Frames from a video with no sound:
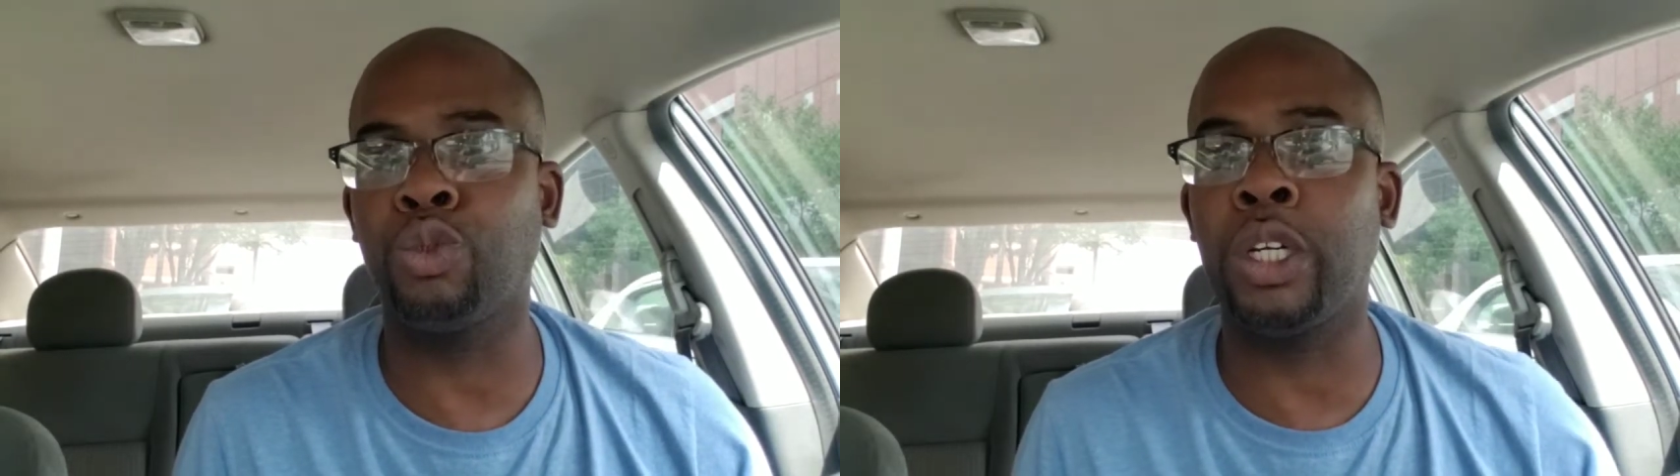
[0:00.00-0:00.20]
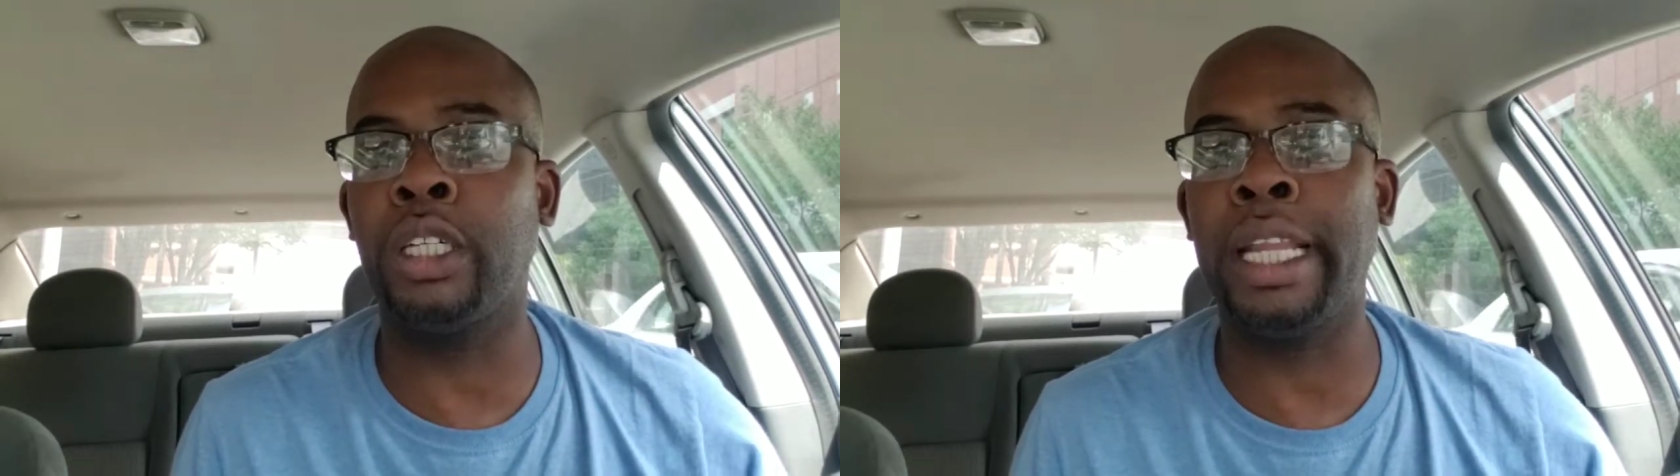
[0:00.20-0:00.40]

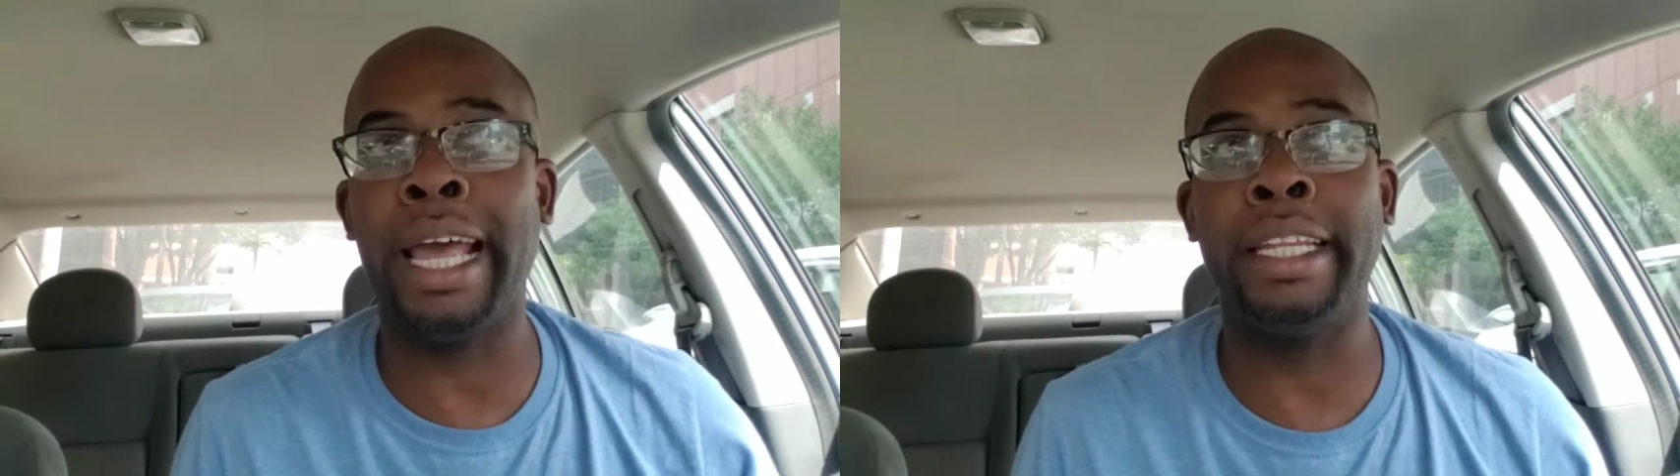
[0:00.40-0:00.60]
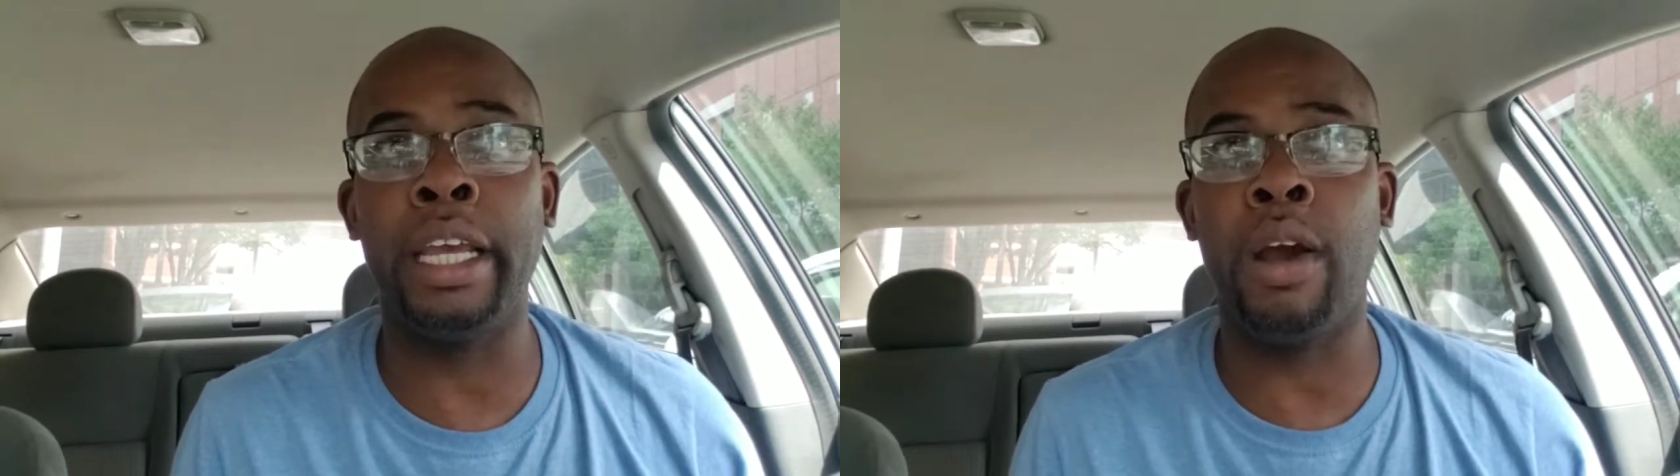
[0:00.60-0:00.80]
well,
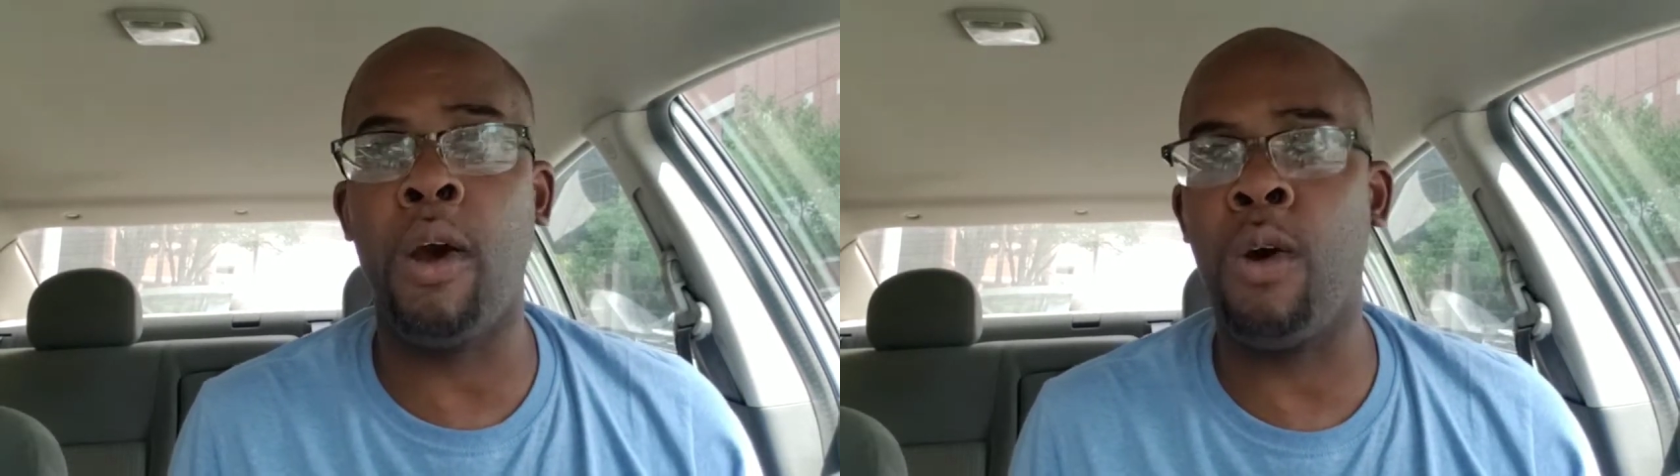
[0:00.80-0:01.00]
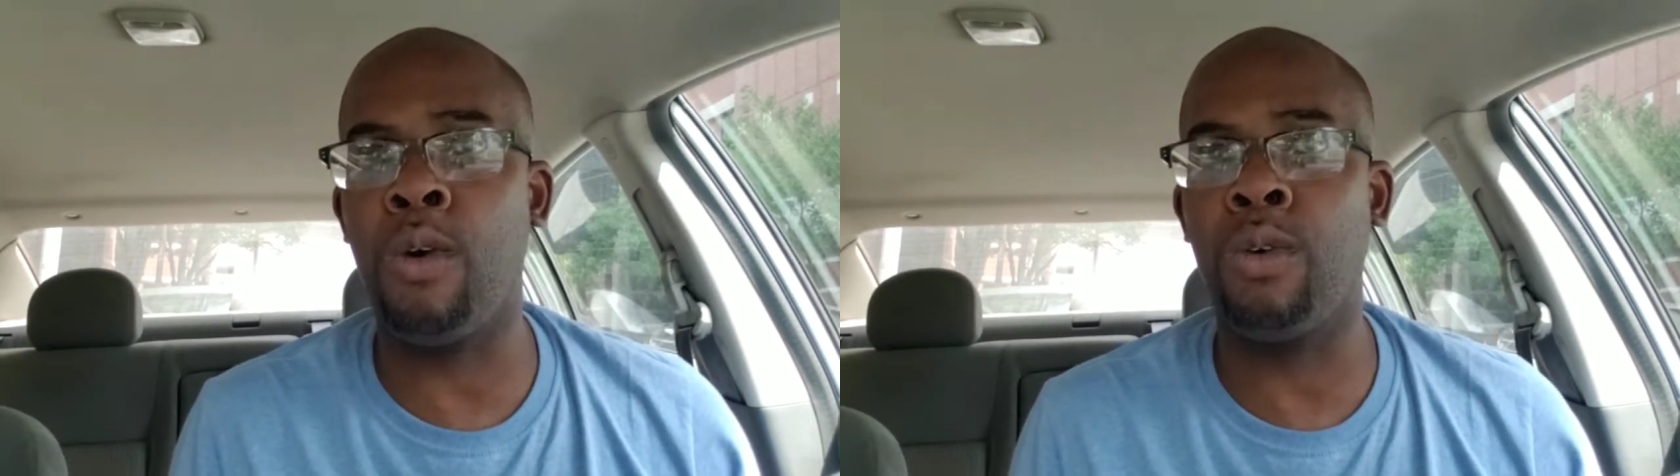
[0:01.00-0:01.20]
not that
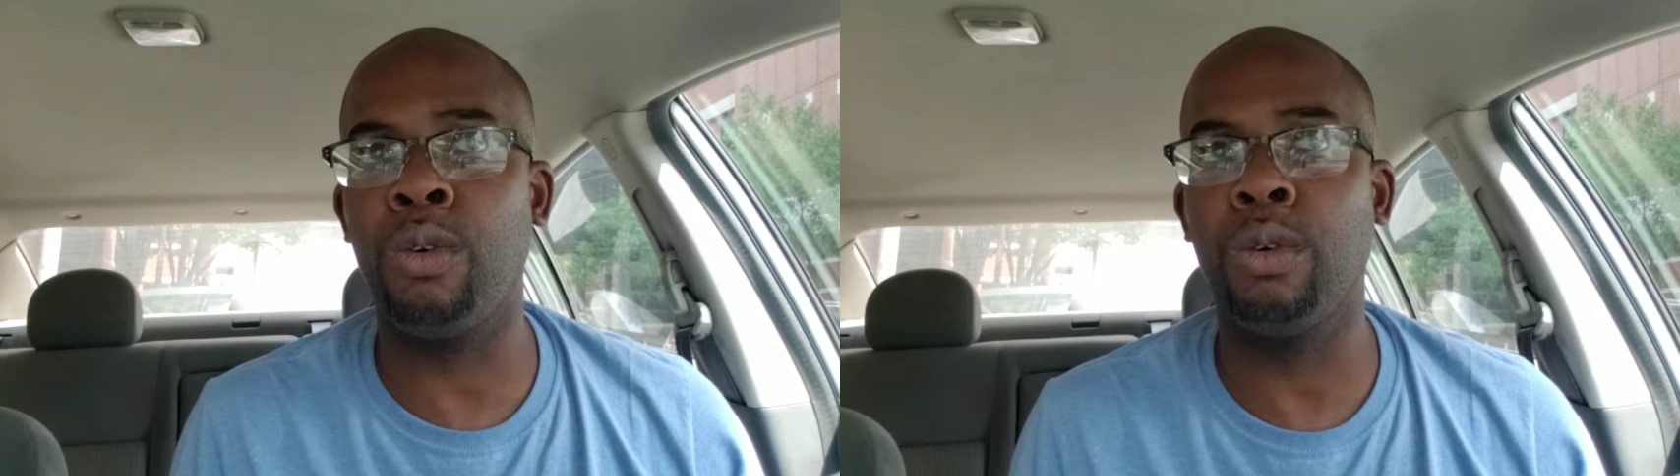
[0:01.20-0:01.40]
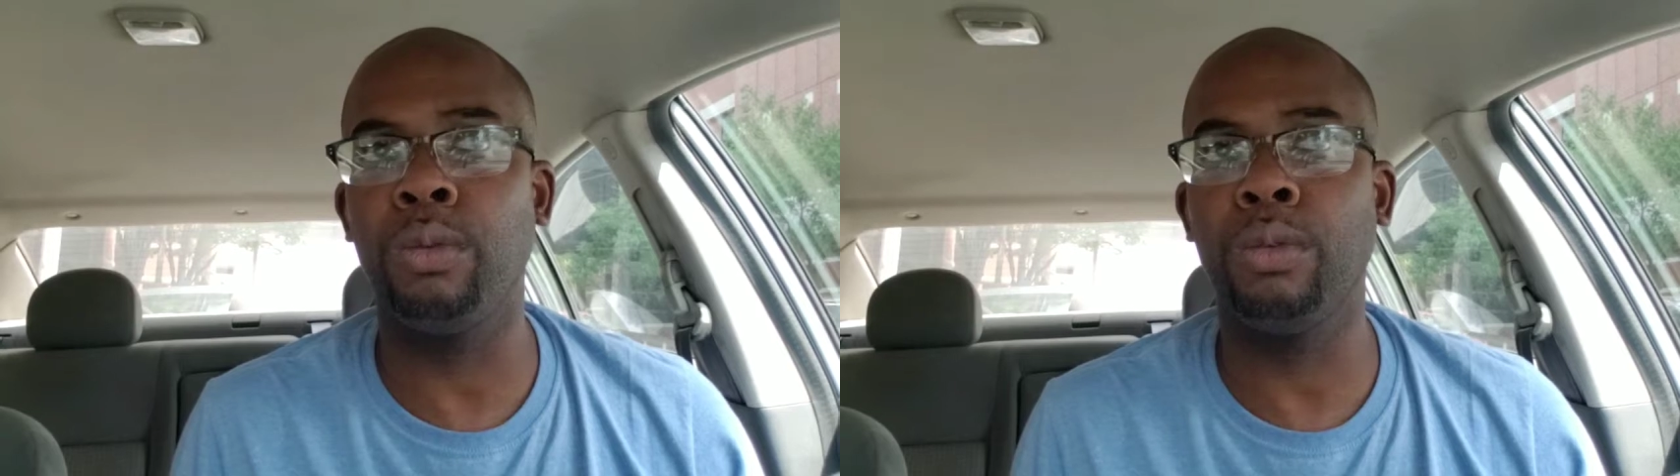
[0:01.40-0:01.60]
old,